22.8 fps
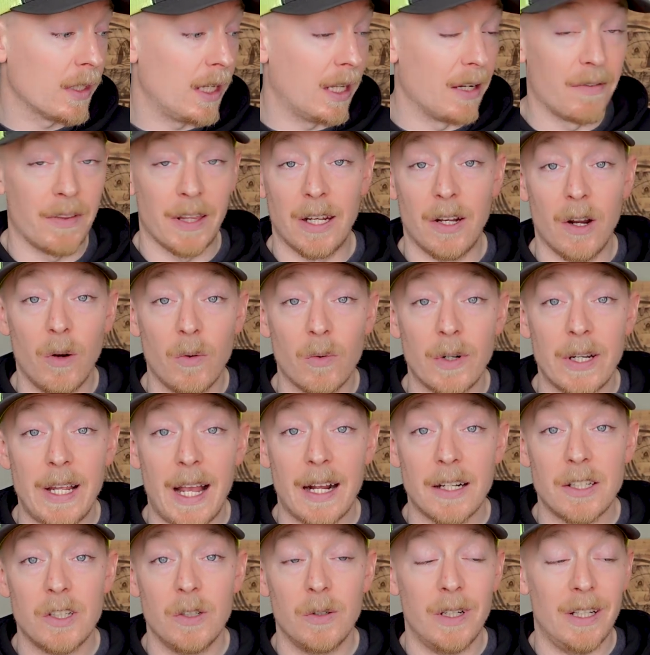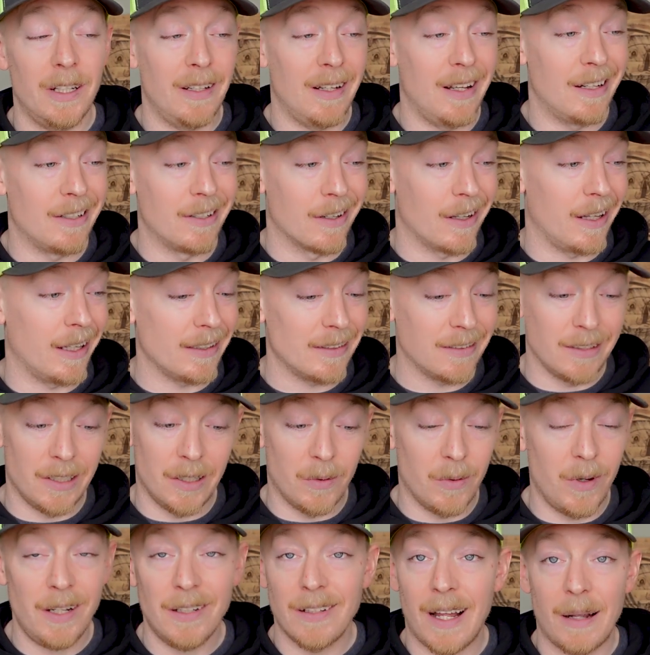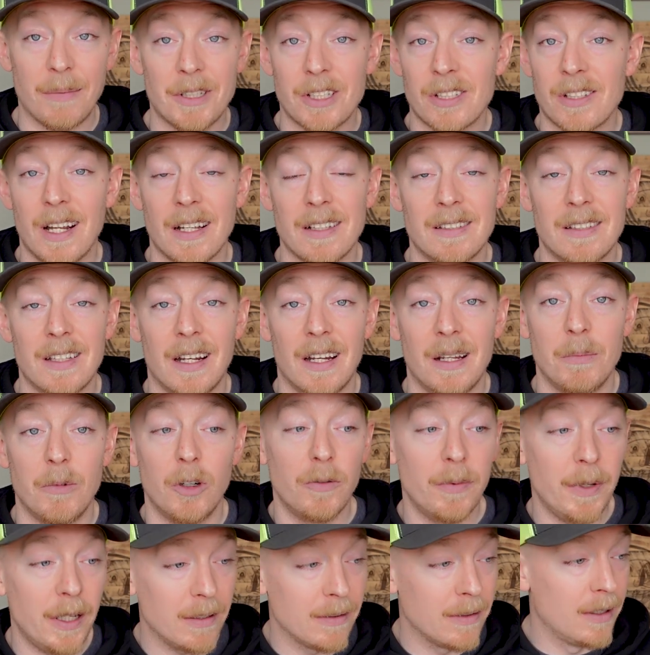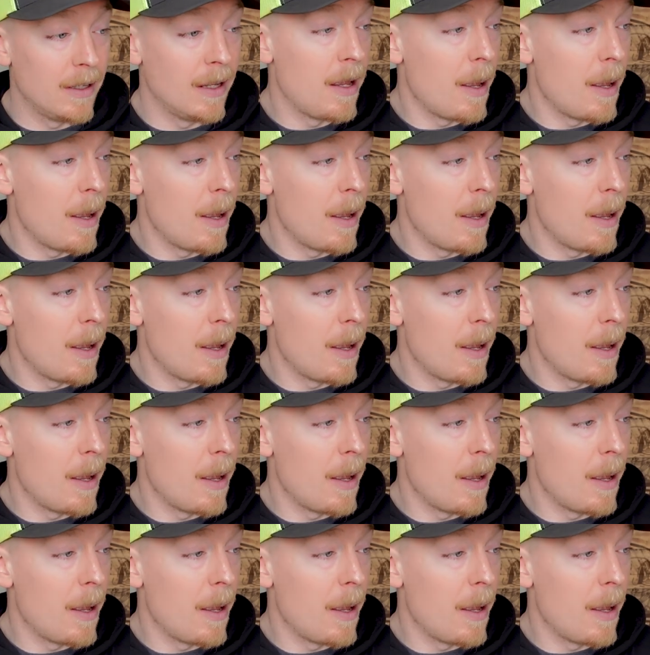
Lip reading: And if they don't react to it and you're like, you know what, I'm just not seeing any movement,